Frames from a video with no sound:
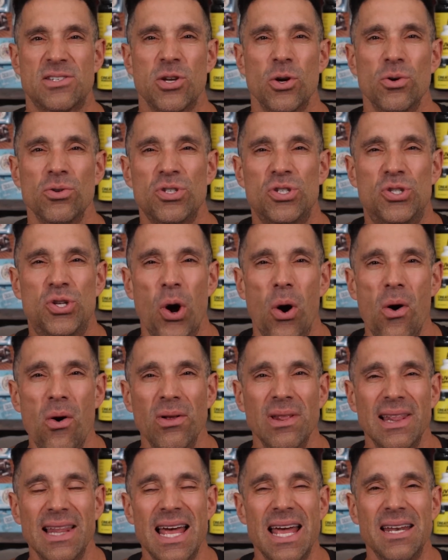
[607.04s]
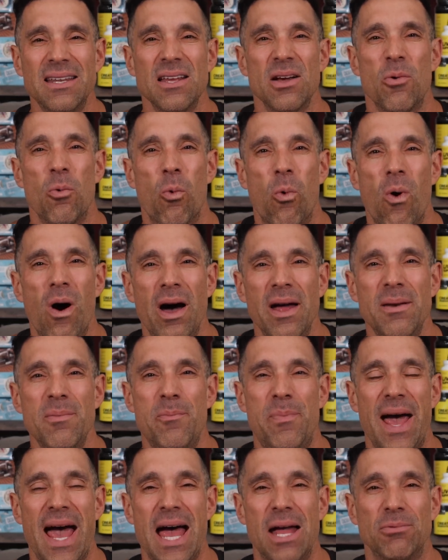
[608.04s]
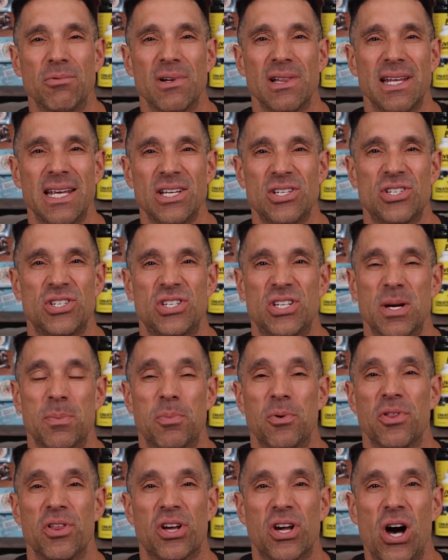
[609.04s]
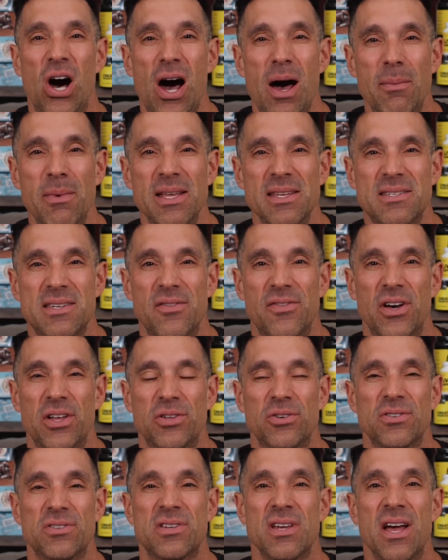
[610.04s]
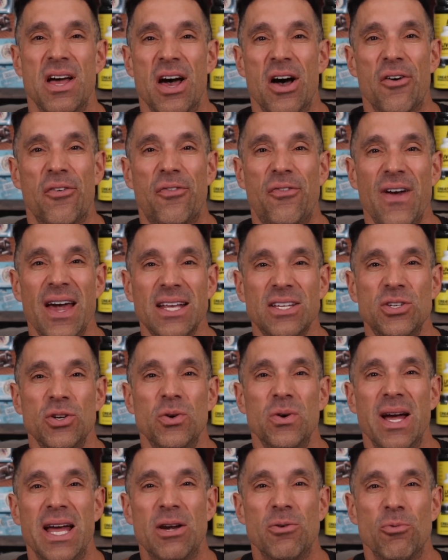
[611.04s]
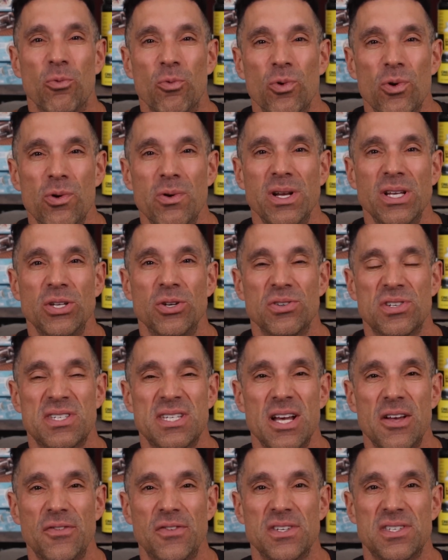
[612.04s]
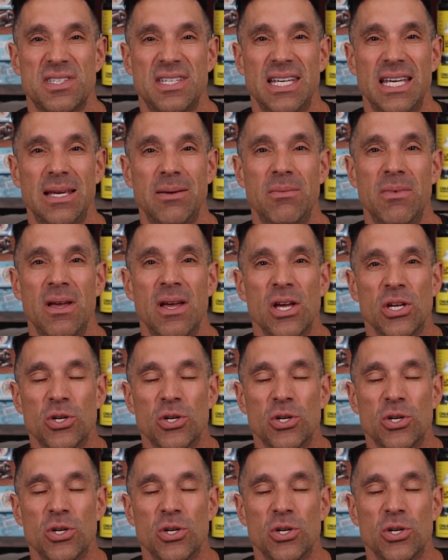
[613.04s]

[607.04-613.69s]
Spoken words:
so don't let one bad relationship or the comments of others affect you and ruin your self-esteem,